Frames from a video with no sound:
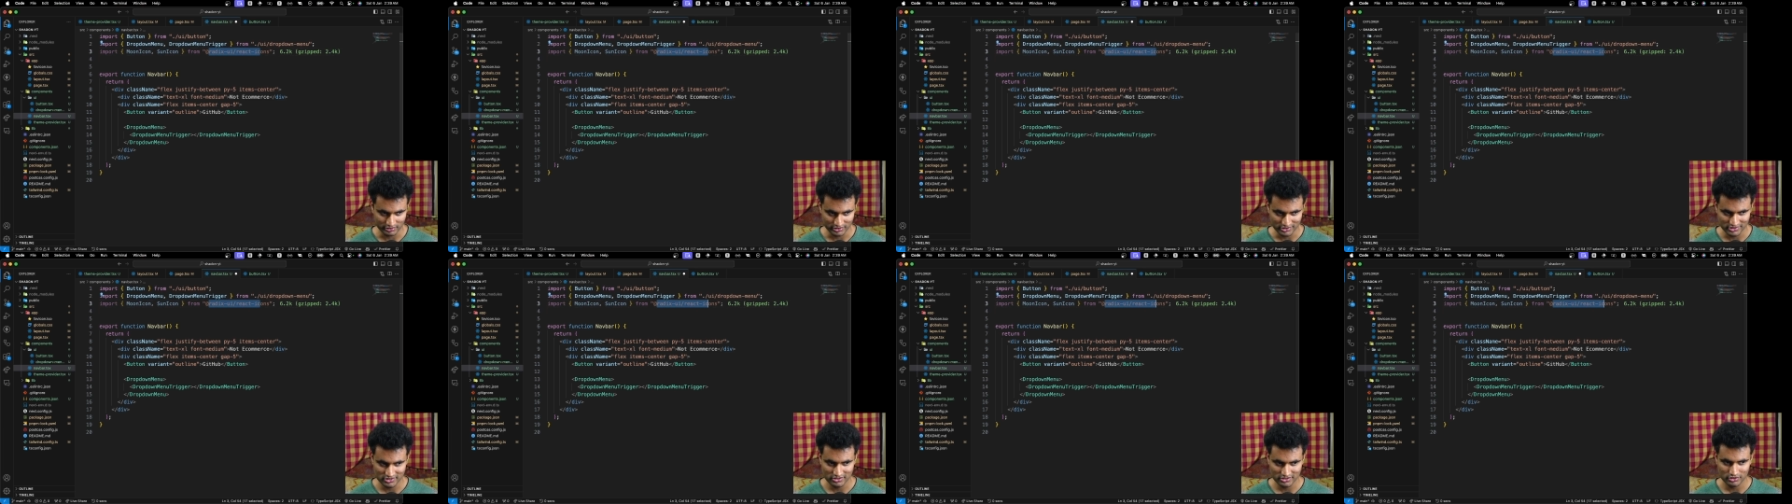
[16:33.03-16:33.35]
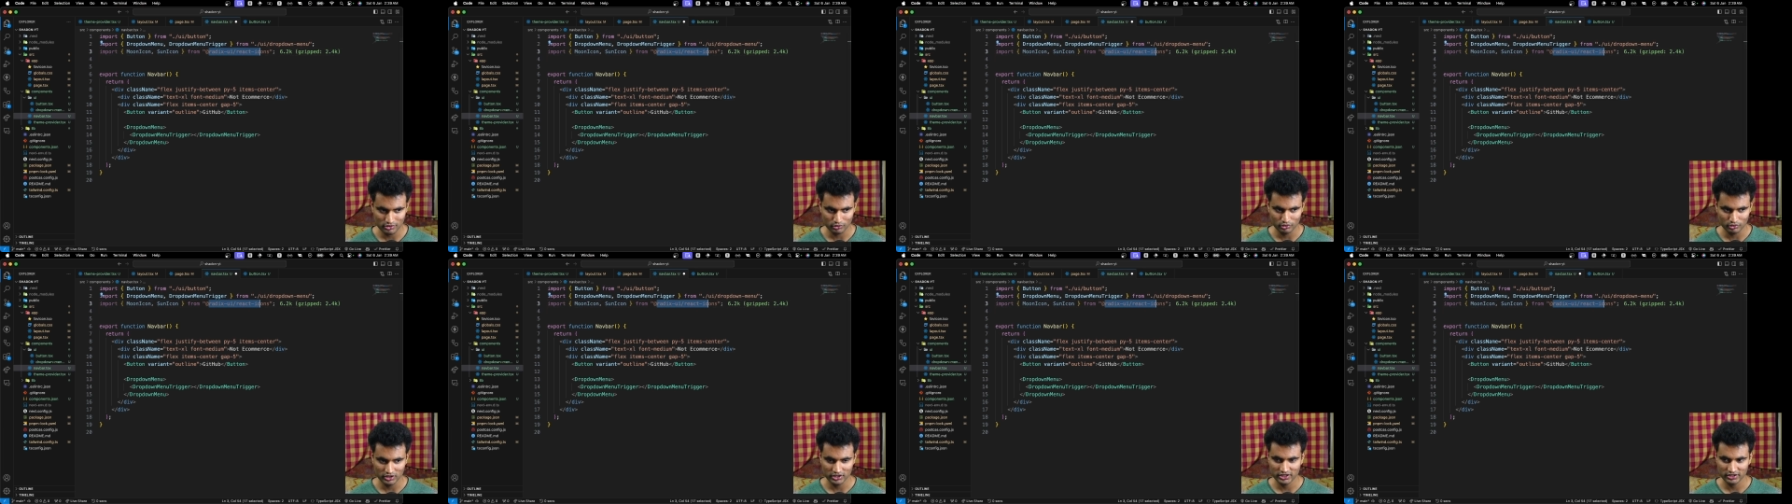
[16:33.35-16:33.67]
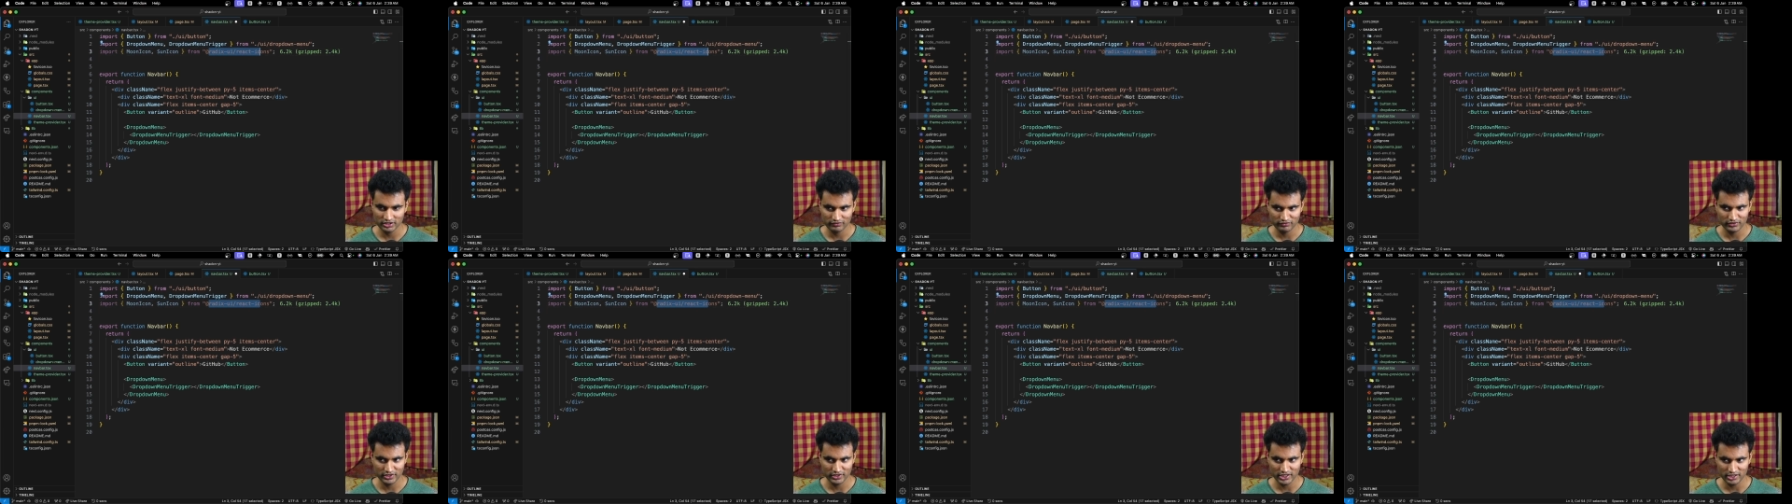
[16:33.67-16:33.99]
This is the only
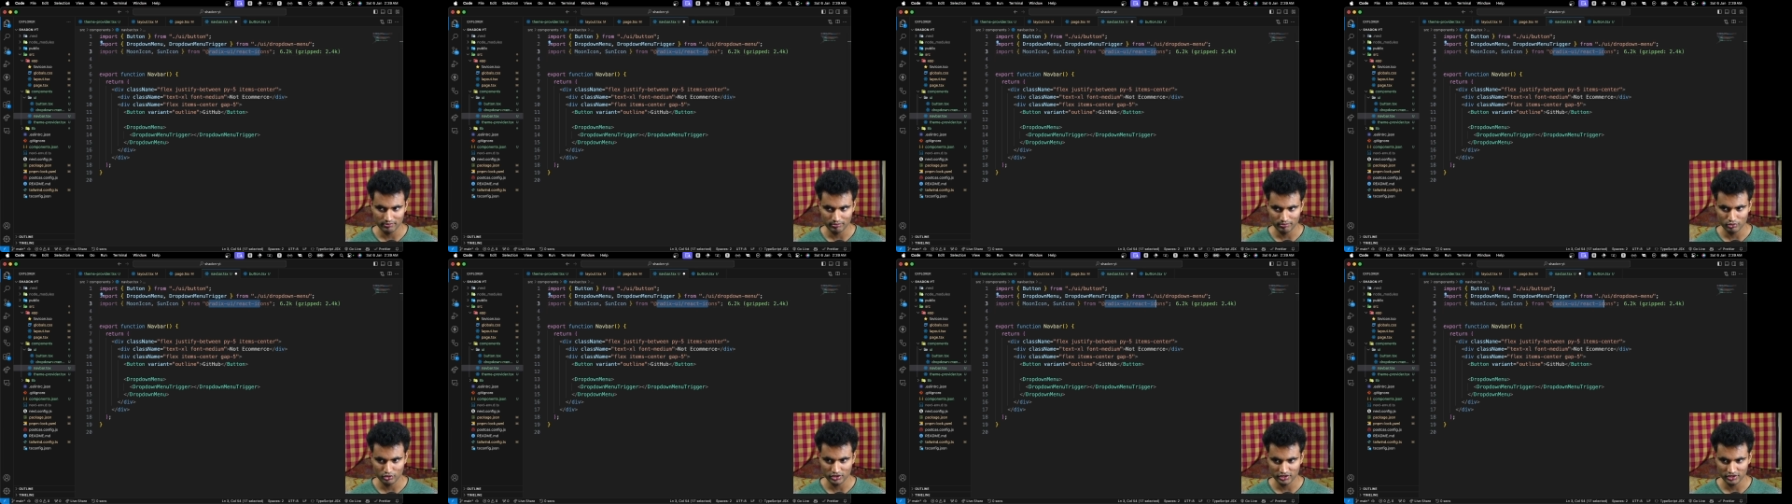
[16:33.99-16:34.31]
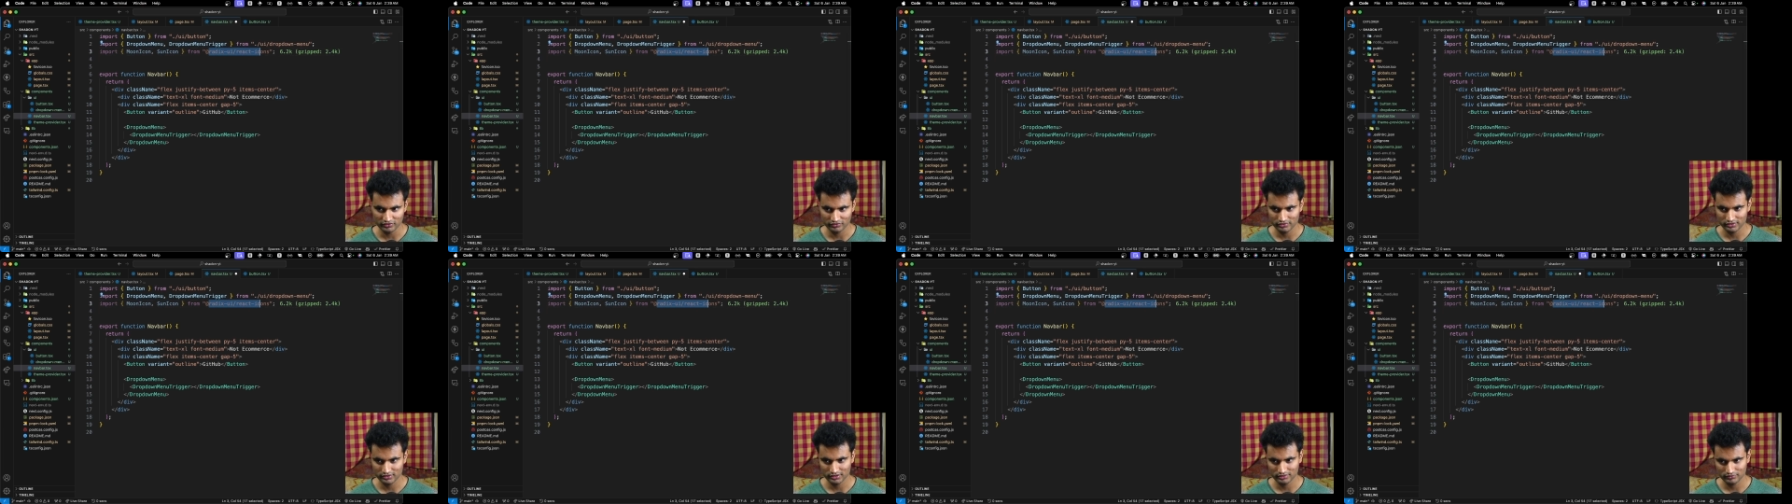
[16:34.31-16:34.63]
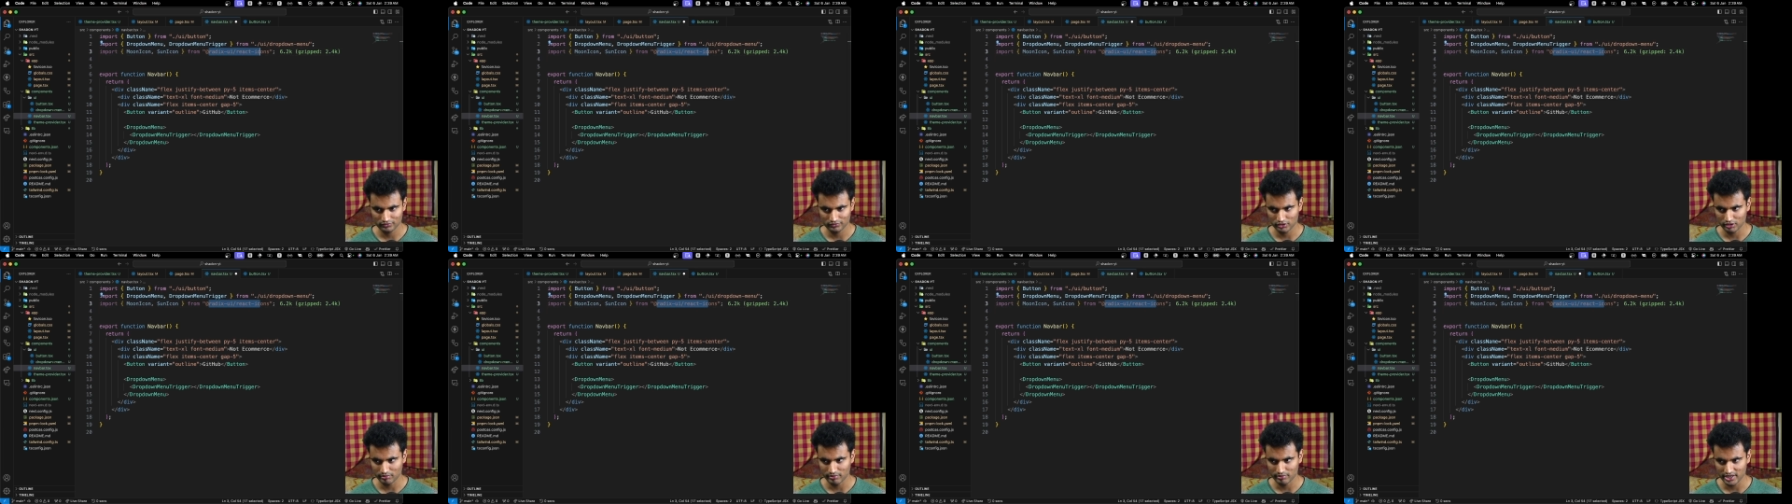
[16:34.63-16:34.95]
thing we are importing
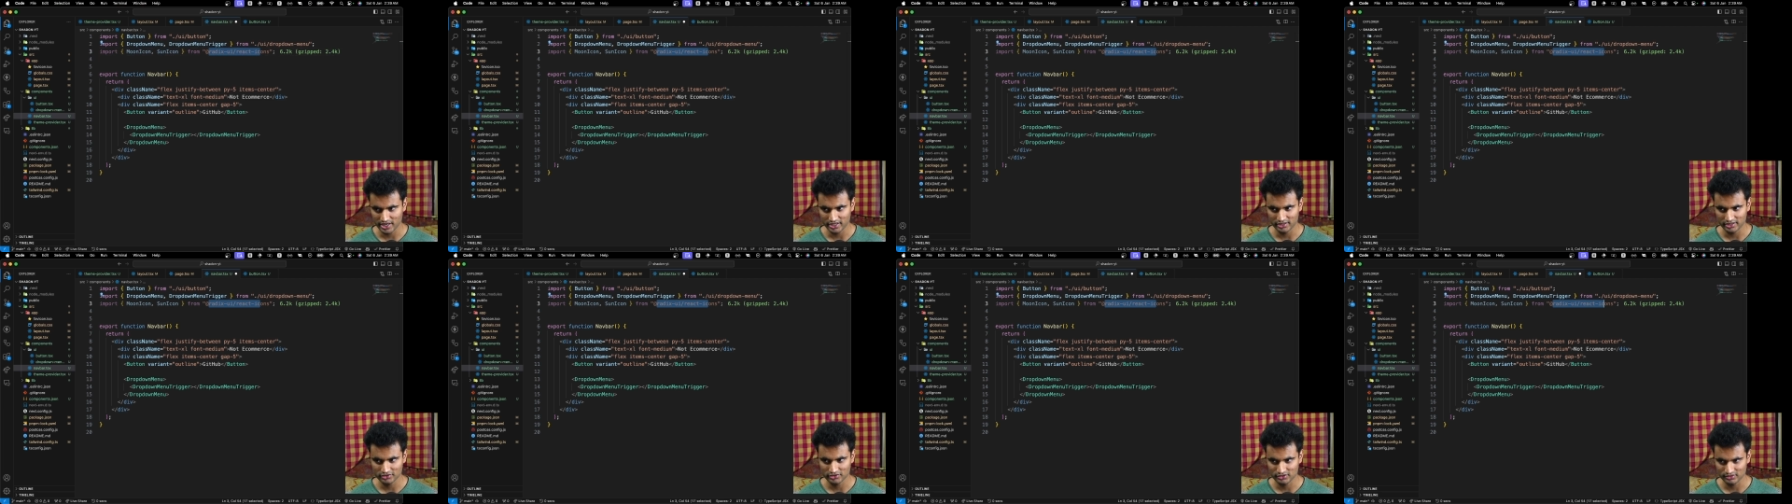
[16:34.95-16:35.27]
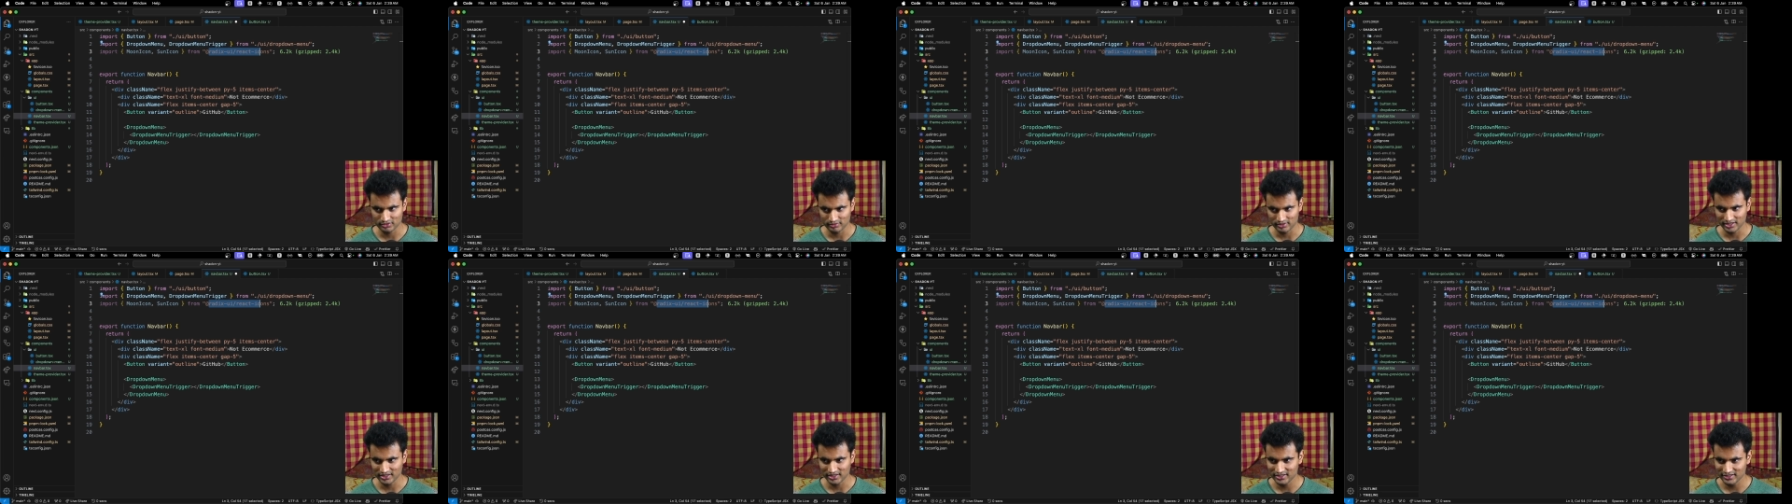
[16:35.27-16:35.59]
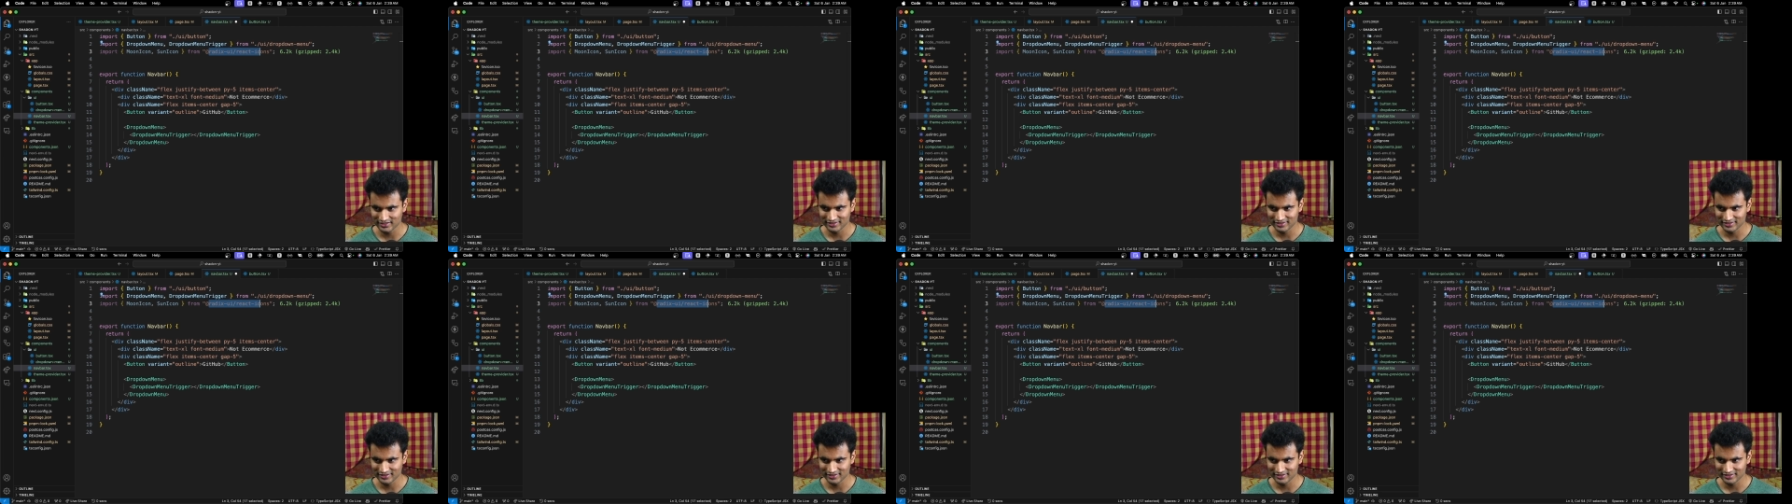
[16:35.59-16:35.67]
from Radix UI.